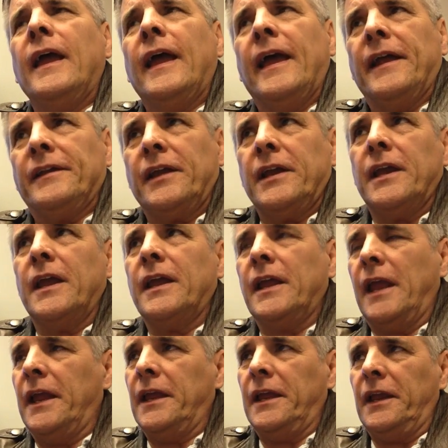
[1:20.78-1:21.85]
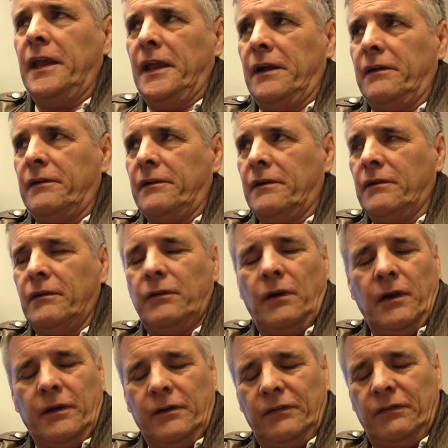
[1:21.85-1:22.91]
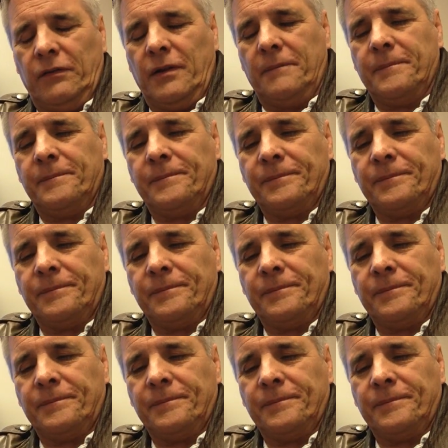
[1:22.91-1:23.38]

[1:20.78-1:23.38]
And in our talks,